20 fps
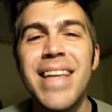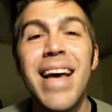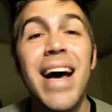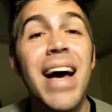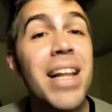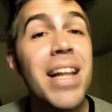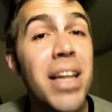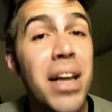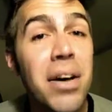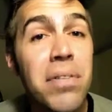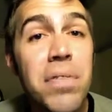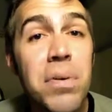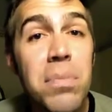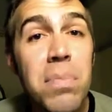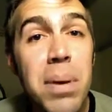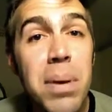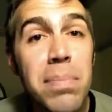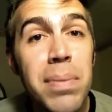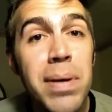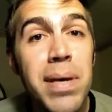I love you,
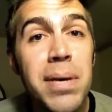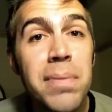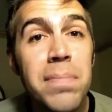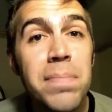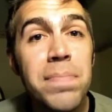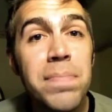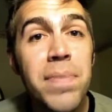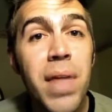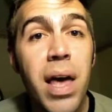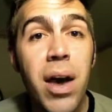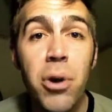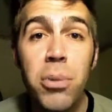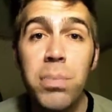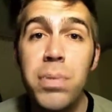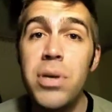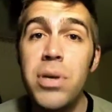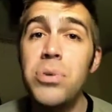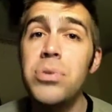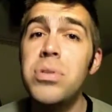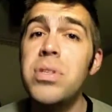Pippy. I hope
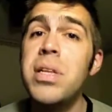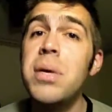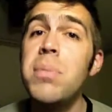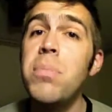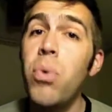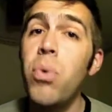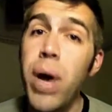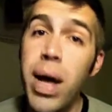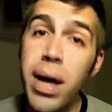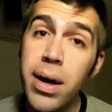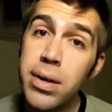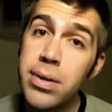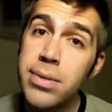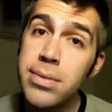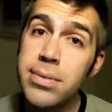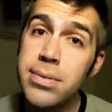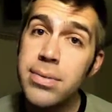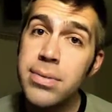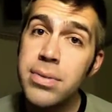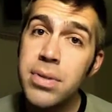that you sleep well,
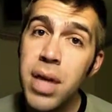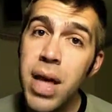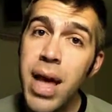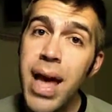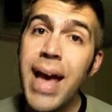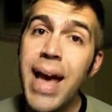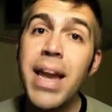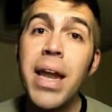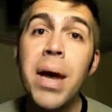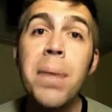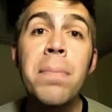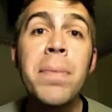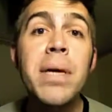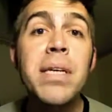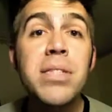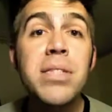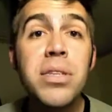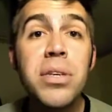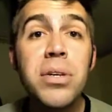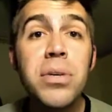and I
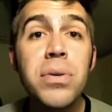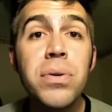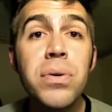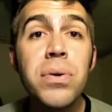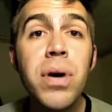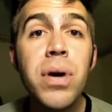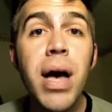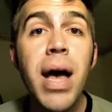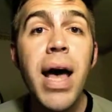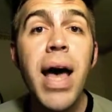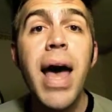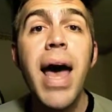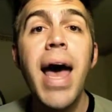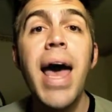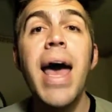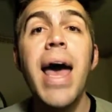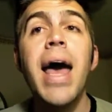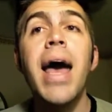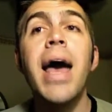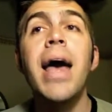miss you,
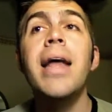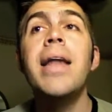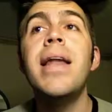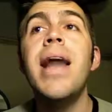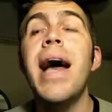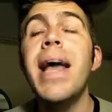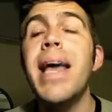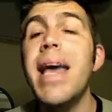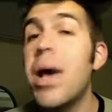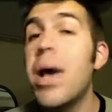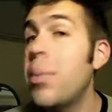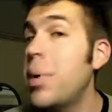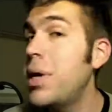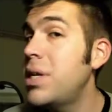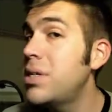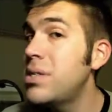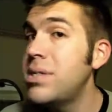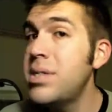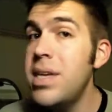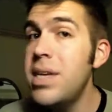and I can't wait
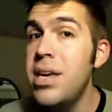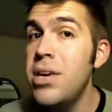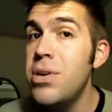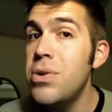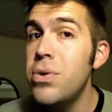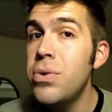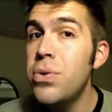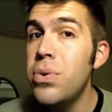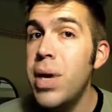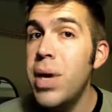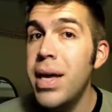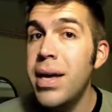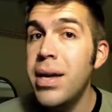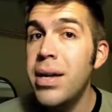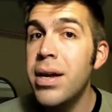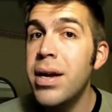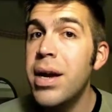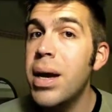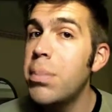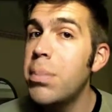to see you in
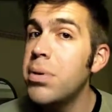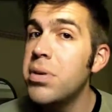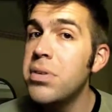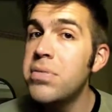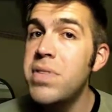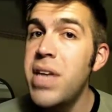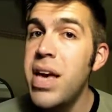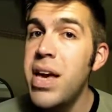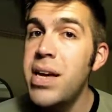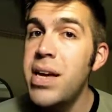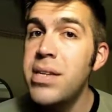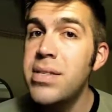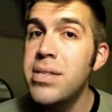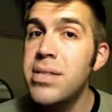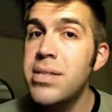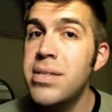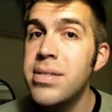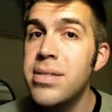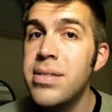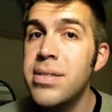a couple of
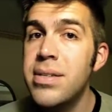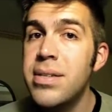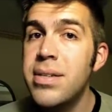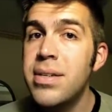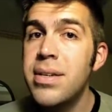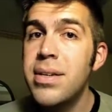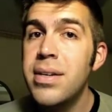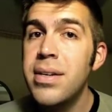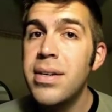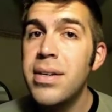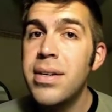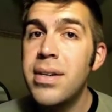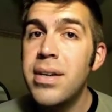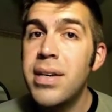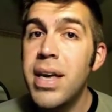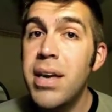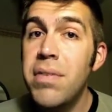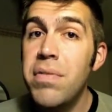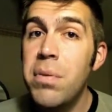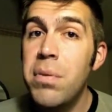days.
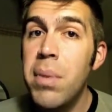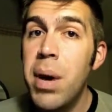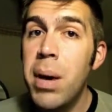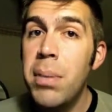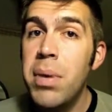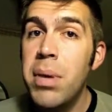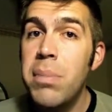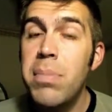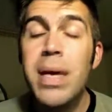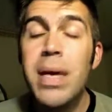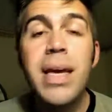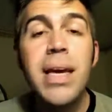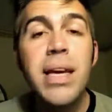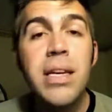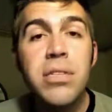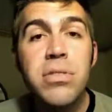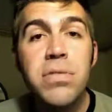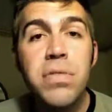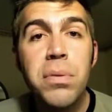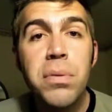Give your mommy a big
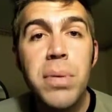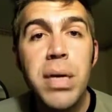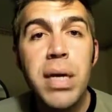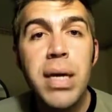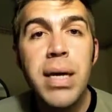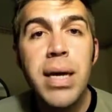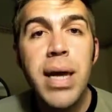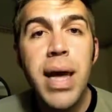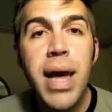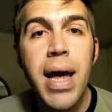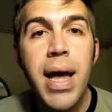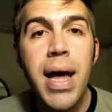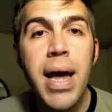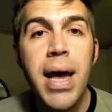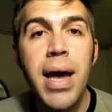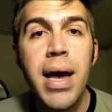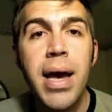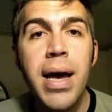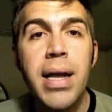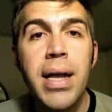kiss for me,
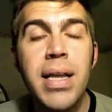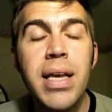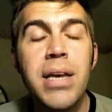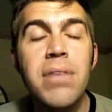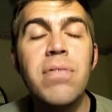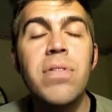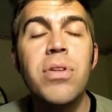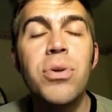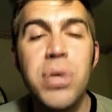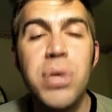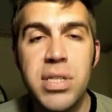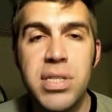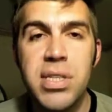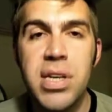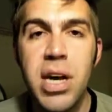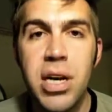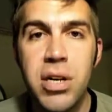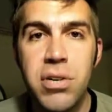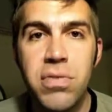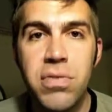and give Lucas a
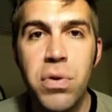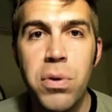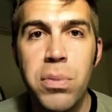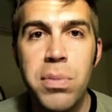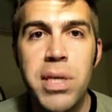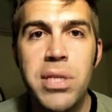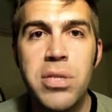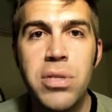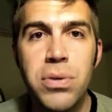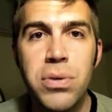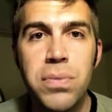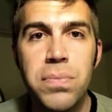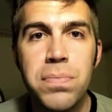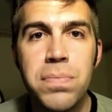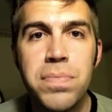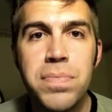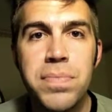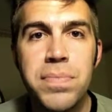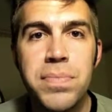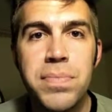hug for me too.
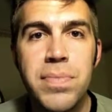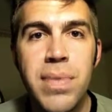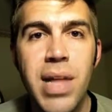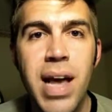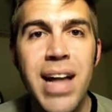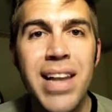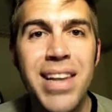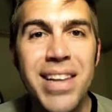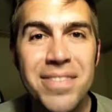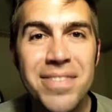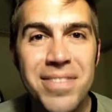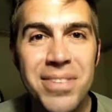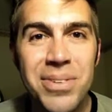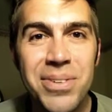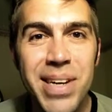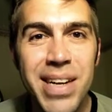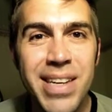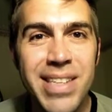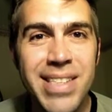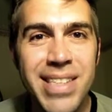I love you,
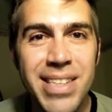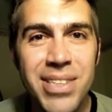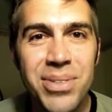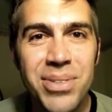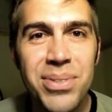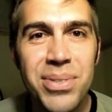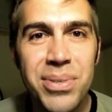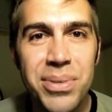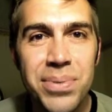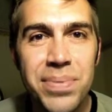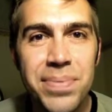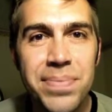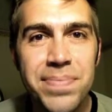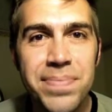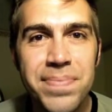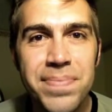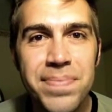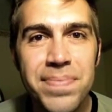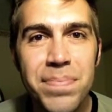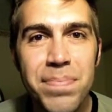and I'll see you soon.
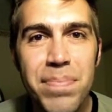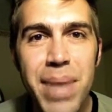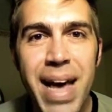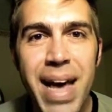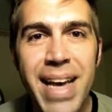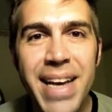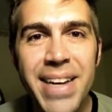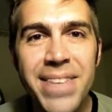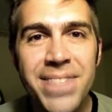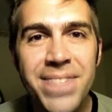Bye.